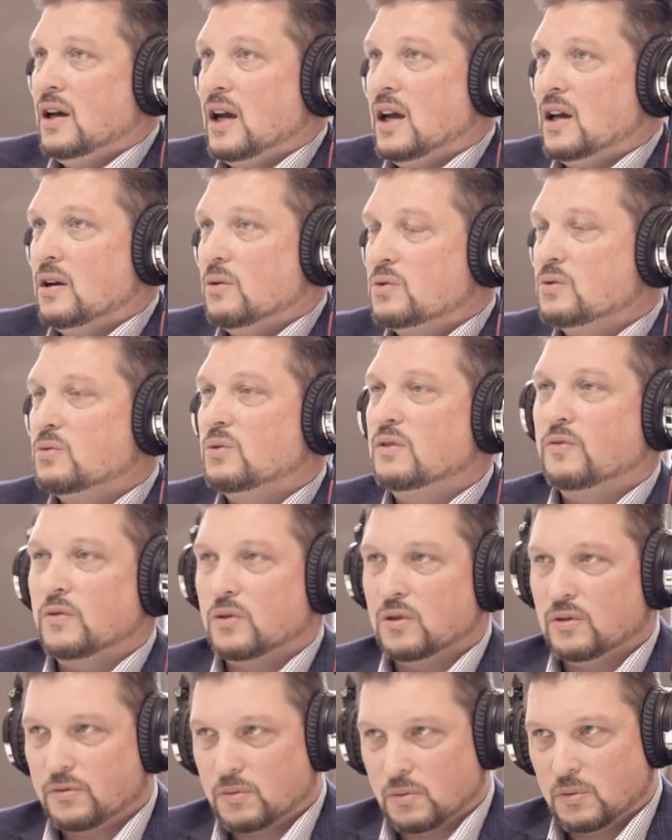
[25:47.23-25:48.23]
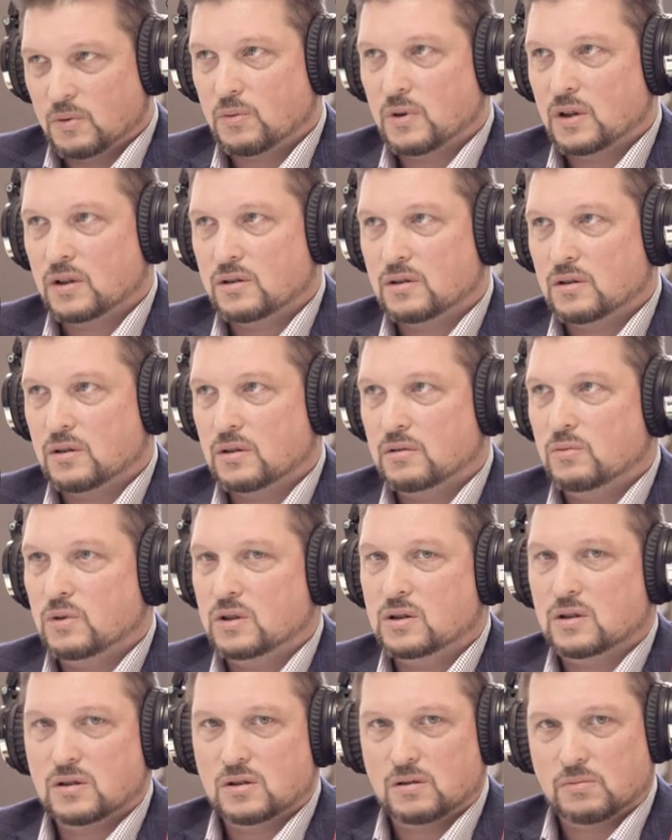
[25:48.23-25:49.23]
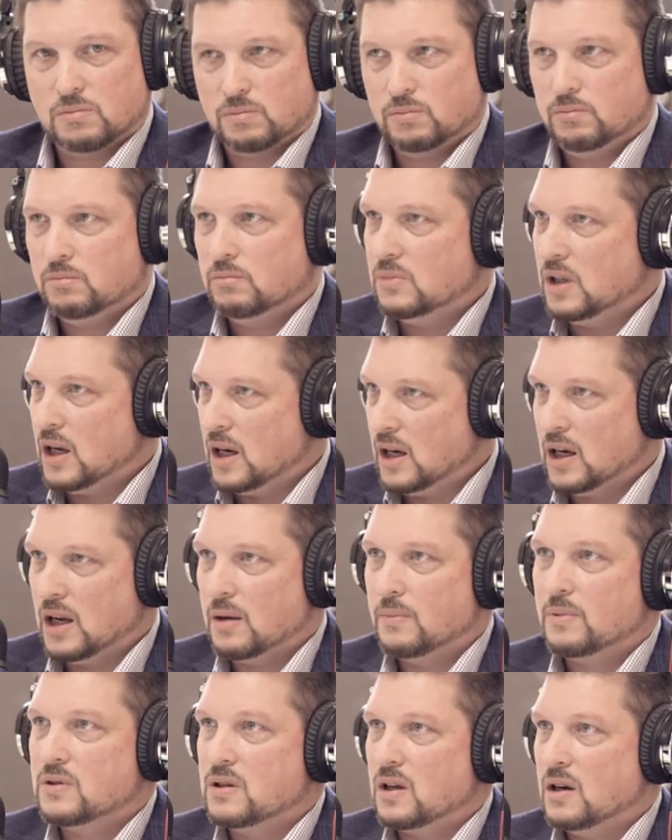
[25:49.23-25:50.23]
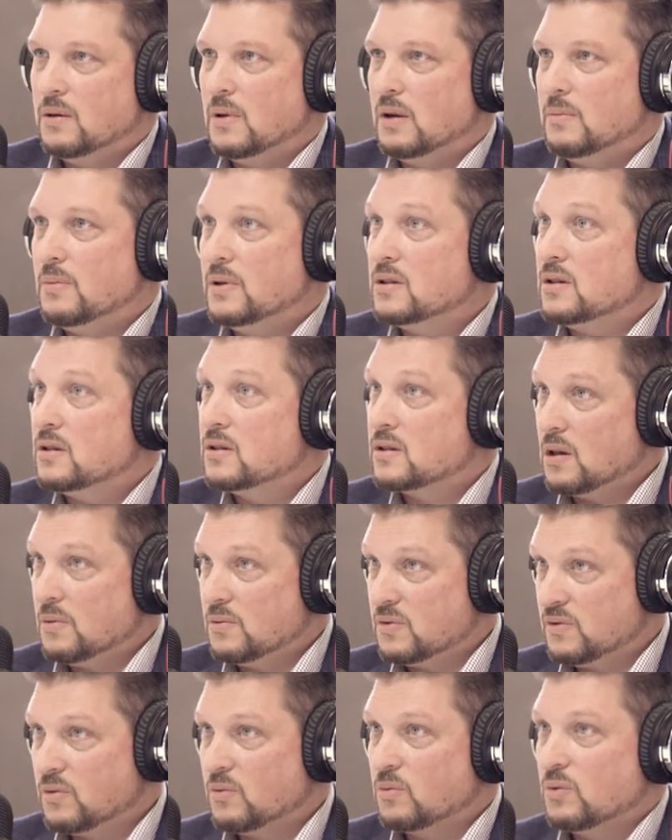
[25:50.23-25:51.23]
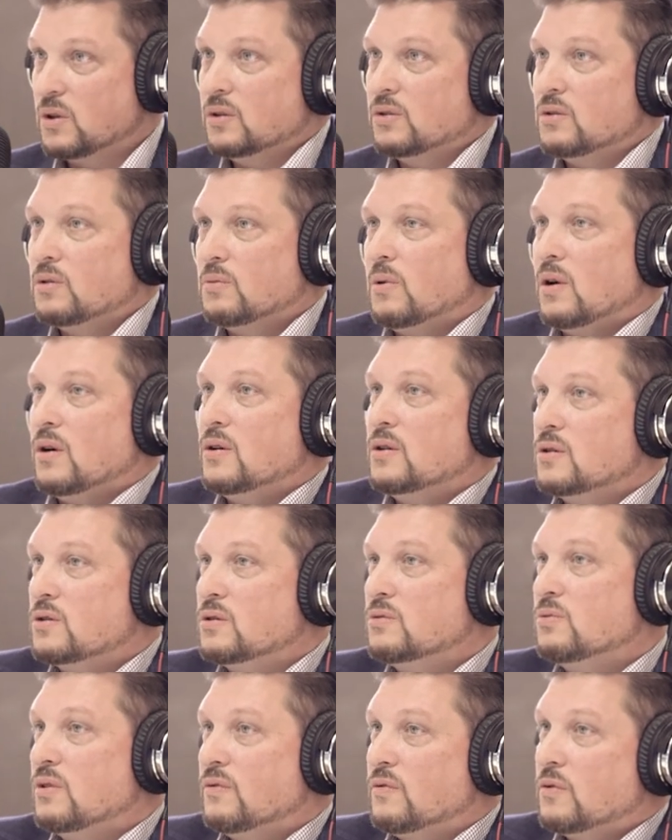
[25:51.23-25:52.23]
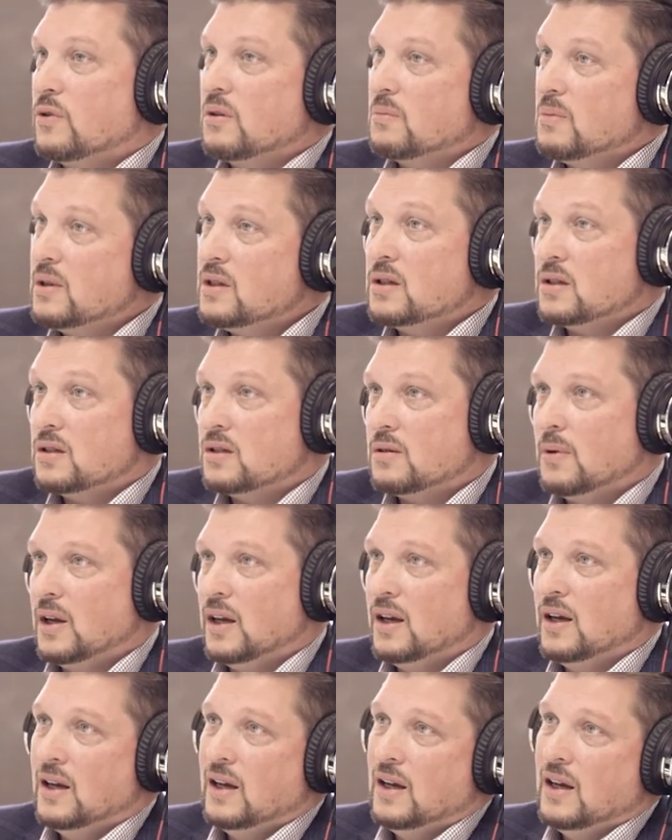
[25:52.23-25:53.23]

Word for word: and it was a referral from a realtor, which is 99% of my business comes from realtor partners referring business to me.